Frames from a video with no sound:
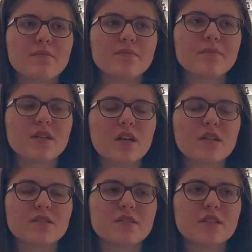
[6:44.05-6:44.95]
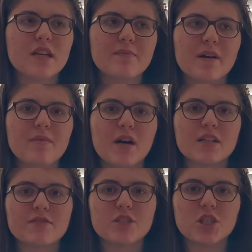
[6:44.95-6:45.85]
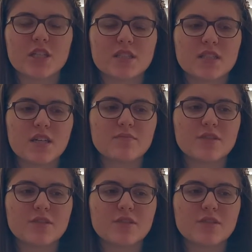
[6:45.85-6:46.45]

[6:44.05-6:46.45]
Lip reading: because my body rejects them.